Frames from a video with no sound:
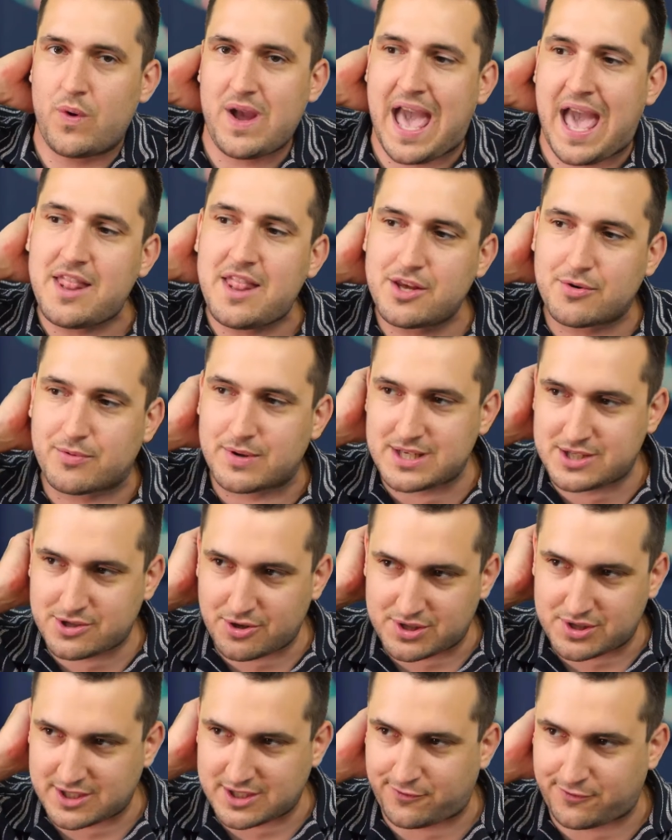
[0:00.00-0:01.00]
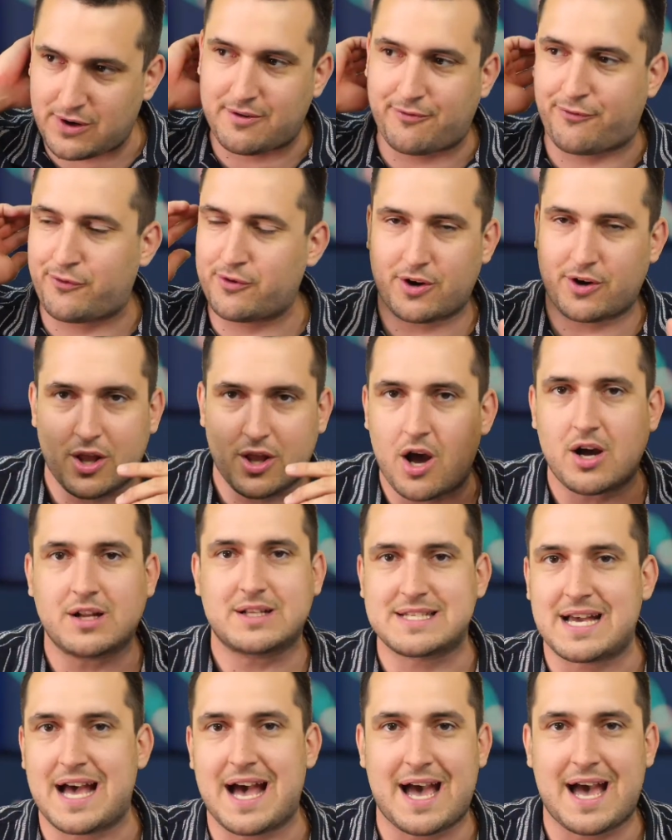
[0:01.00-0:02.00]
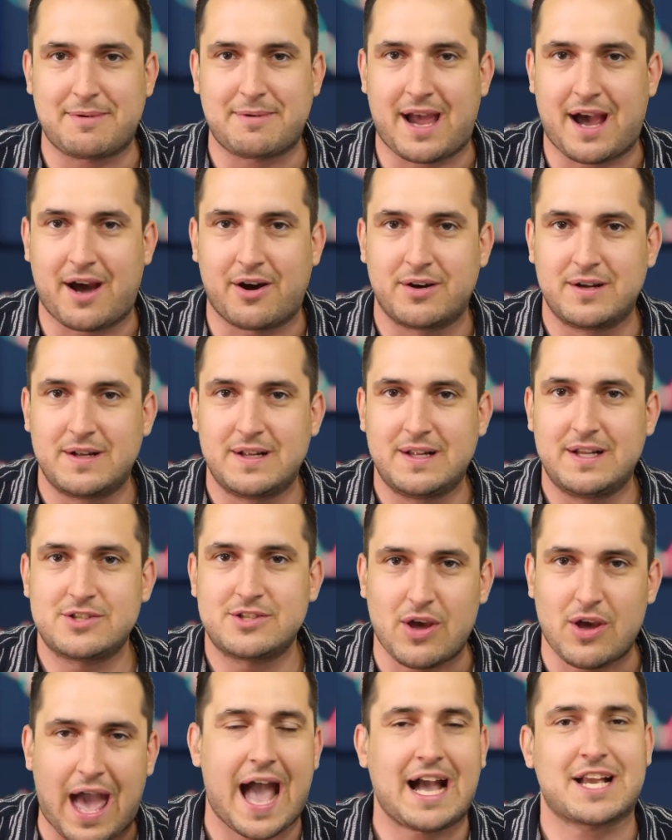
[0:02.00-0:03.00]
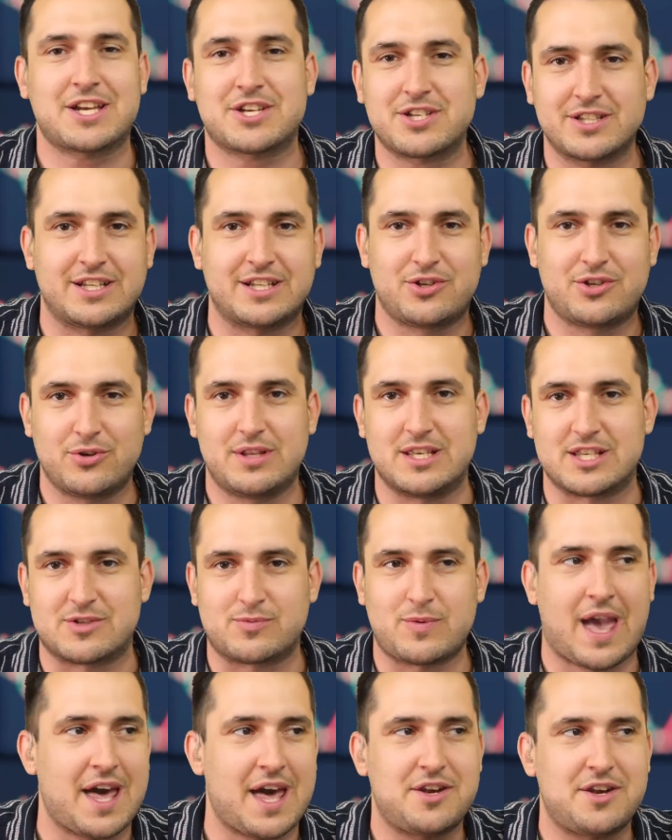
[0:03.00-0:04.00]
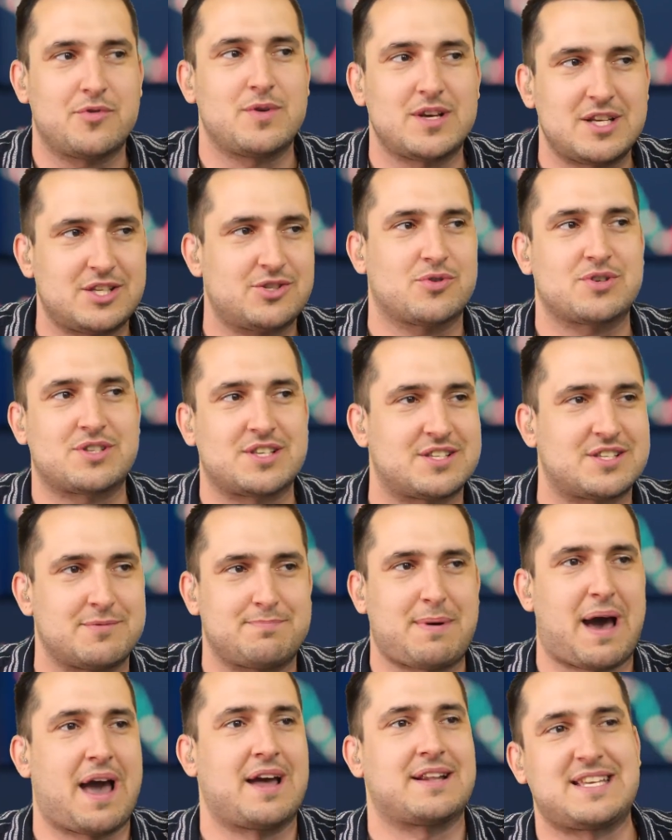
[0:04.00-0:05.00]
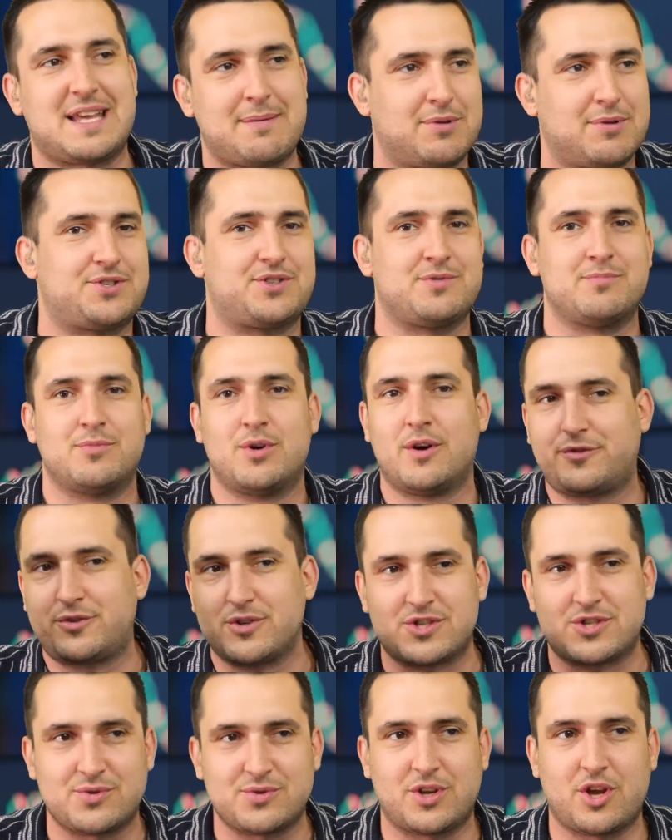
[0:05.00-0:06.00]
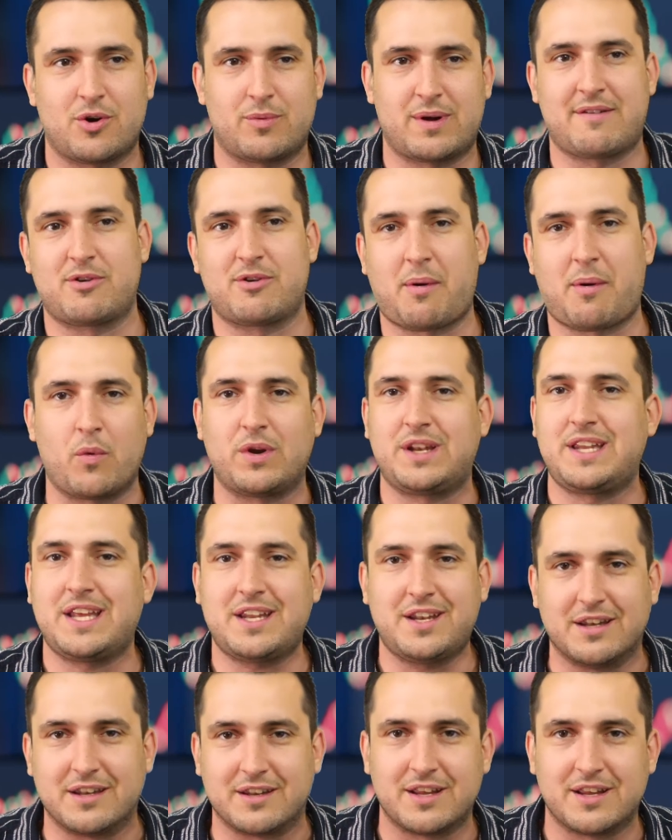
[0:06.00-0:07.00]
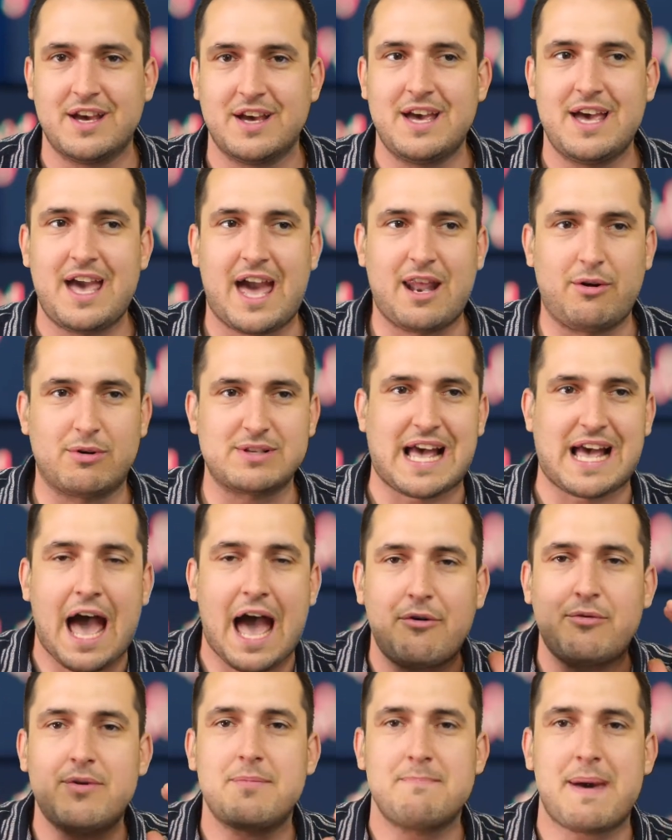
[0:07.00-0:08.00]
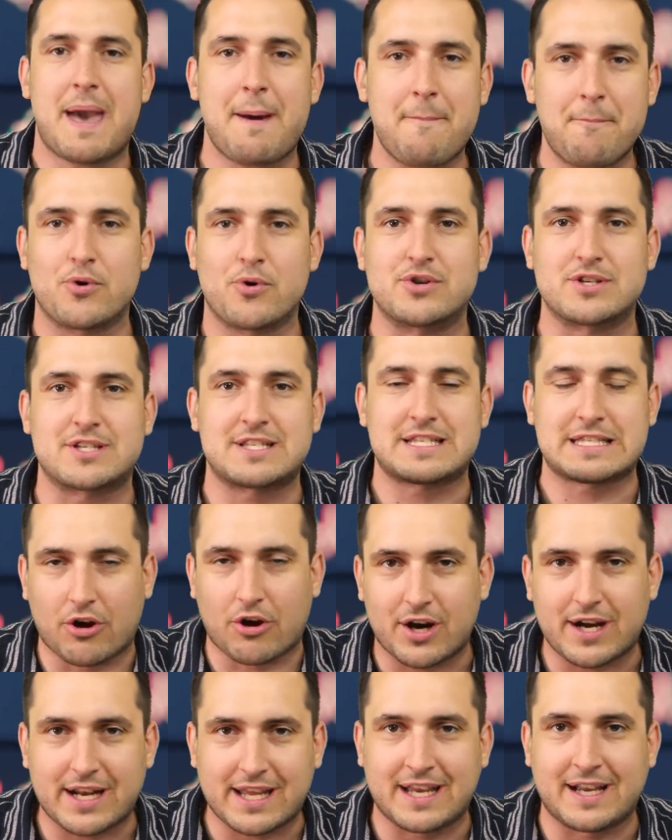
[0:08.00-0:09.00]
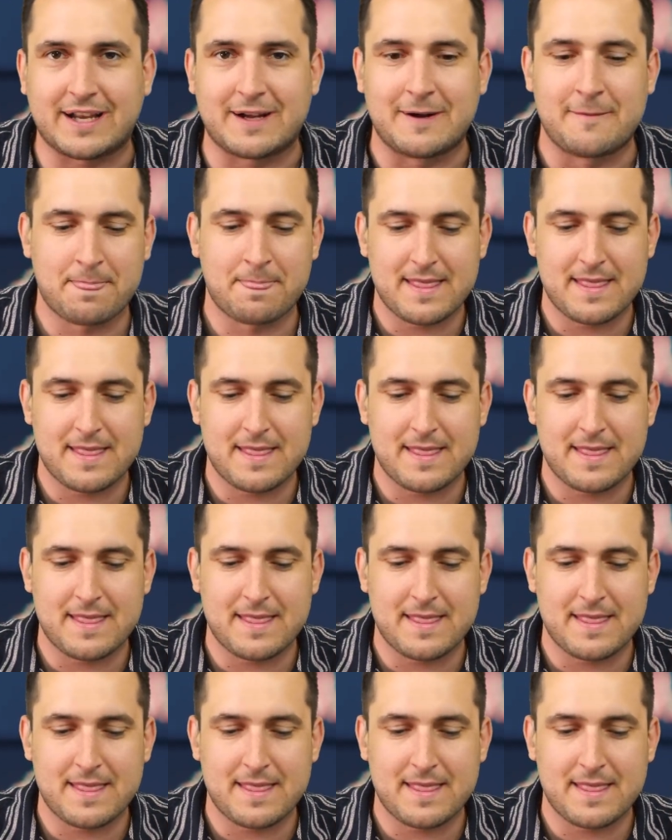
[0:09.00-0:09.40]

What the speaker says: had the resources for a long time now to actually do this. We had the resources to buy a table, to move to a studio, whatever, but we didn't. And it was, I remember starting